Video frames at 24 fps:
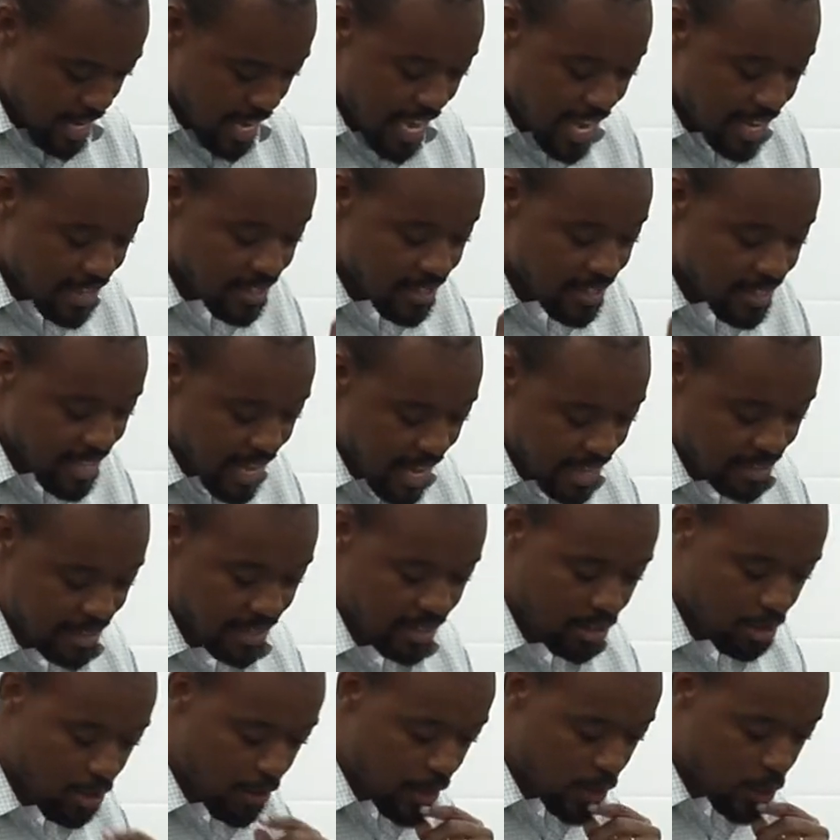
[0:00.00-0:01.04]
is
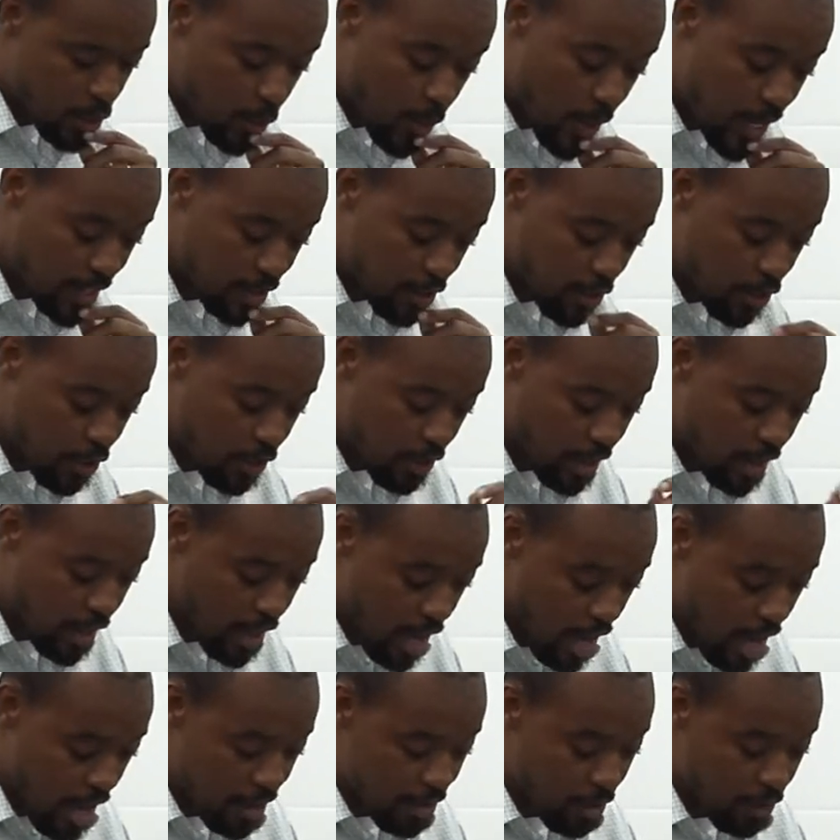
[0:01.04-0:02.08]
necessary to enter the,
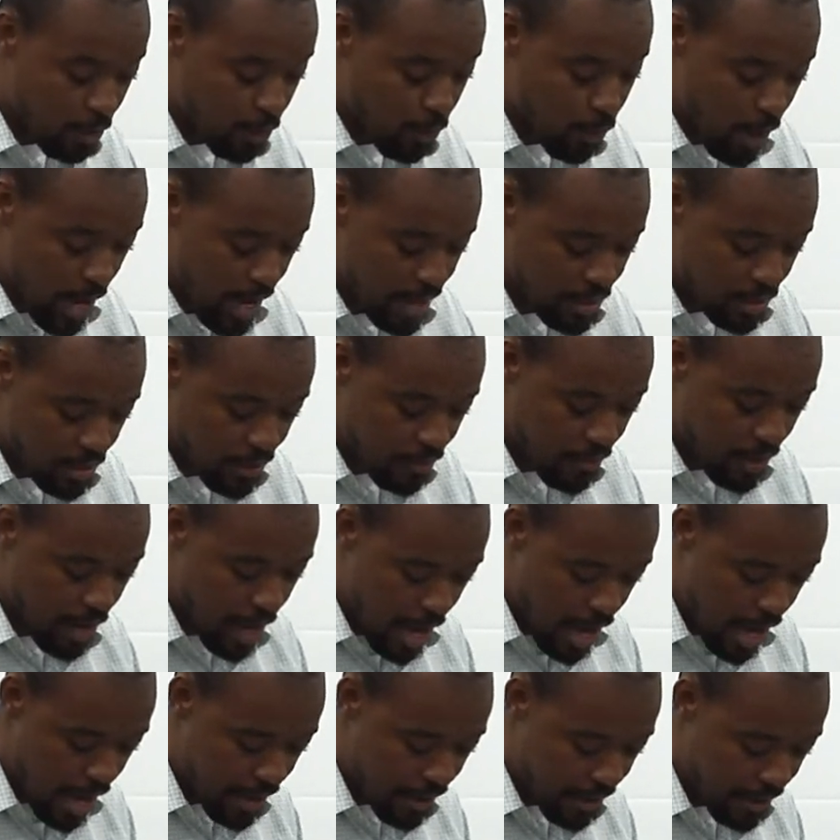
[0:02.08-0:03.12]
God, the rest of
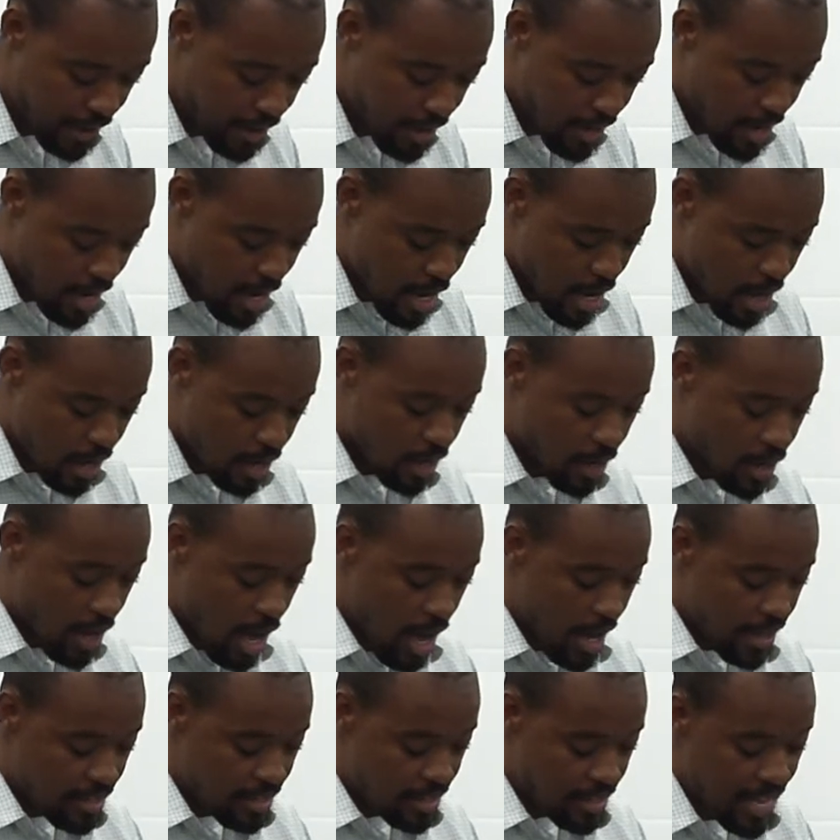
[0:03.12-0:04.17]
God.
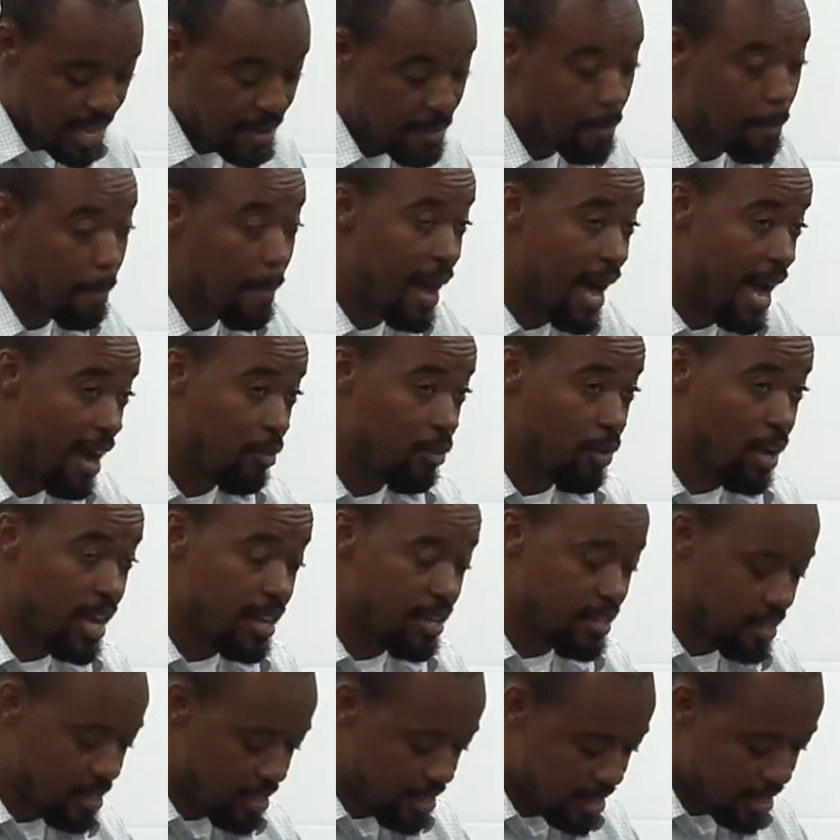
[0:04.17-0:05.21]
God said, My
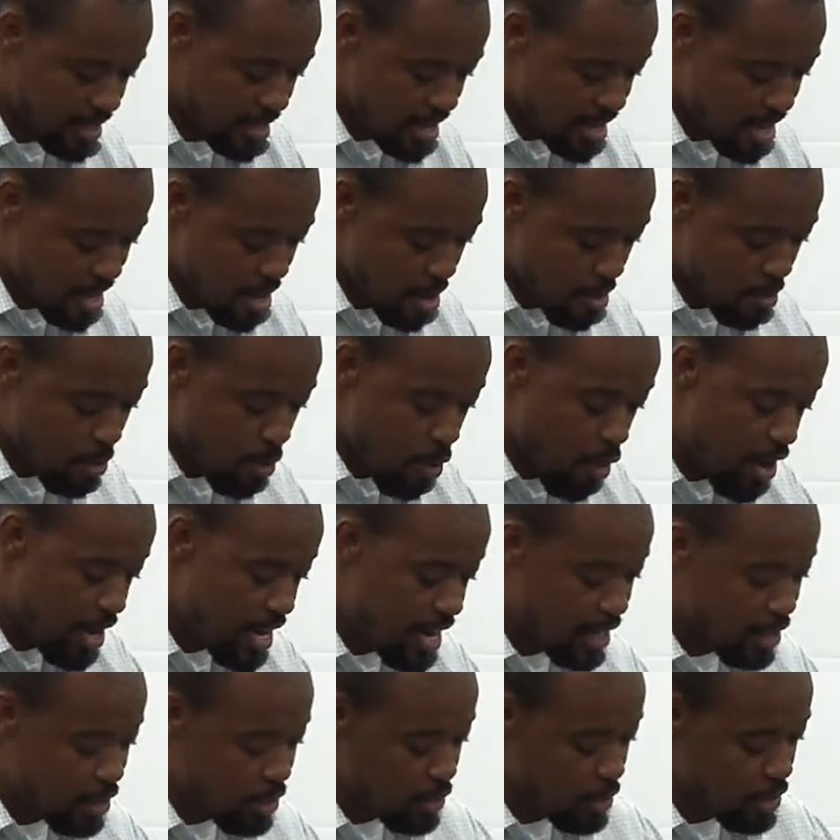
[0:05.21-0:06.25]
rest
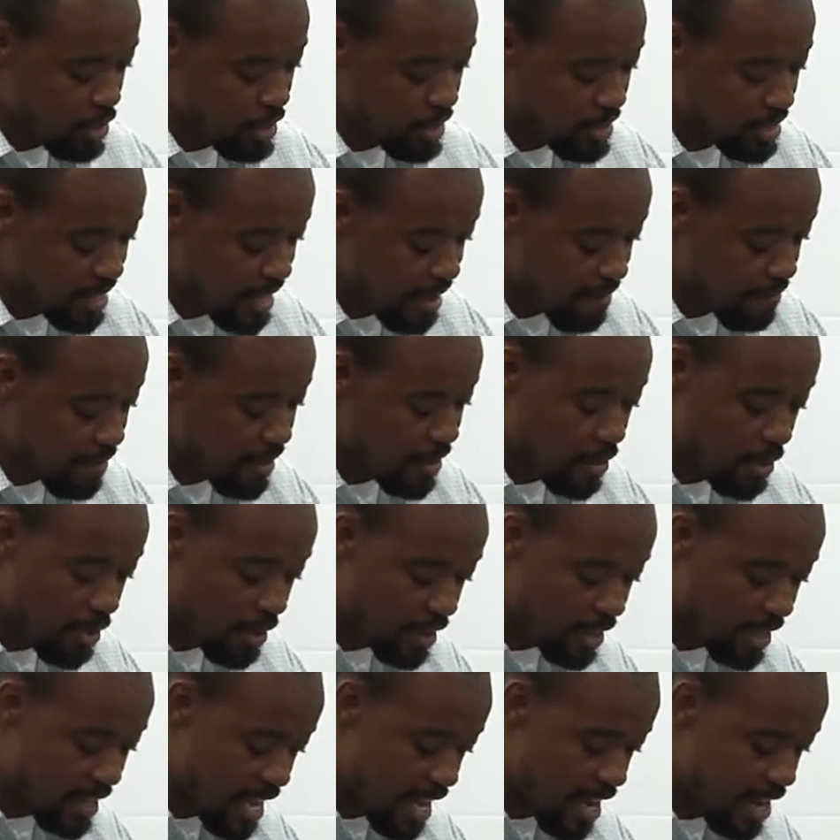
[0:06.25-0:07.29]
pointing to the seventh
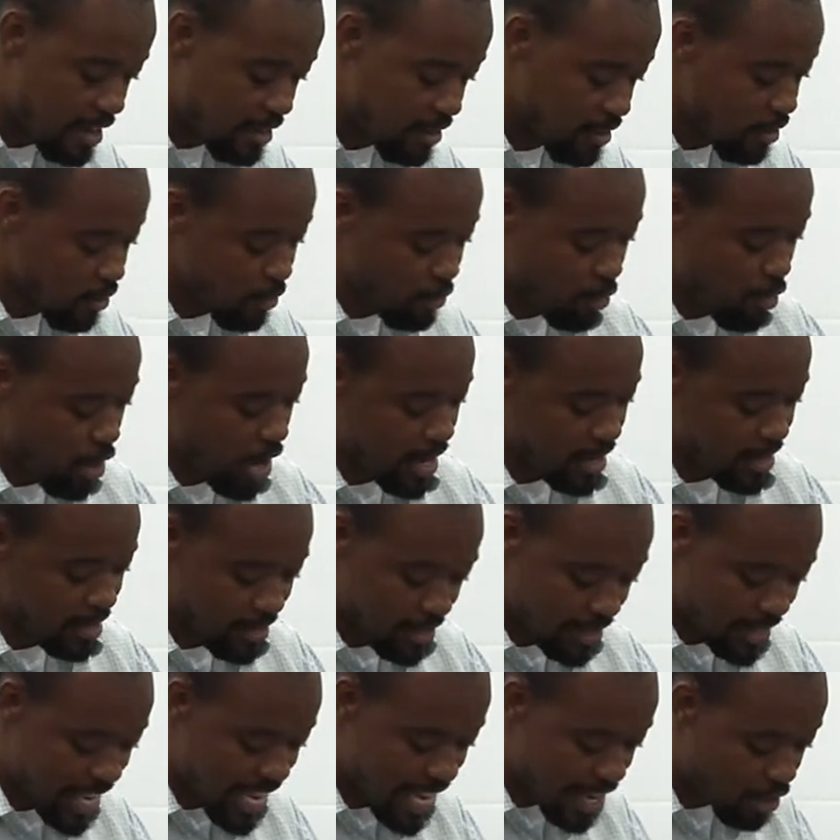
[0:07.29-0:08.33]
day
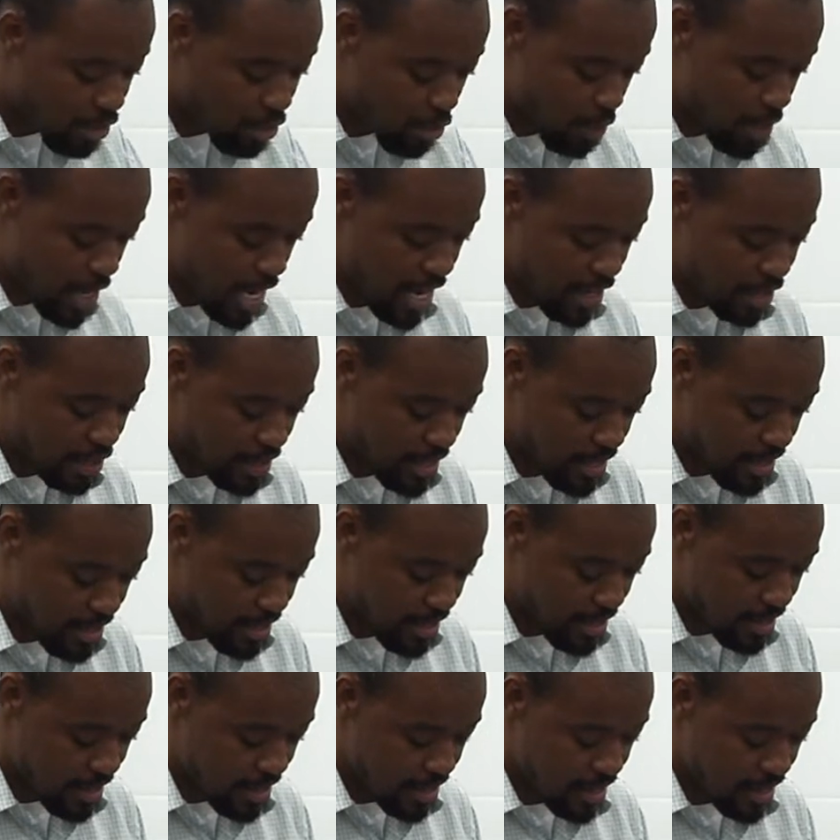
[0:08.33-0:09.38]
rest in creation,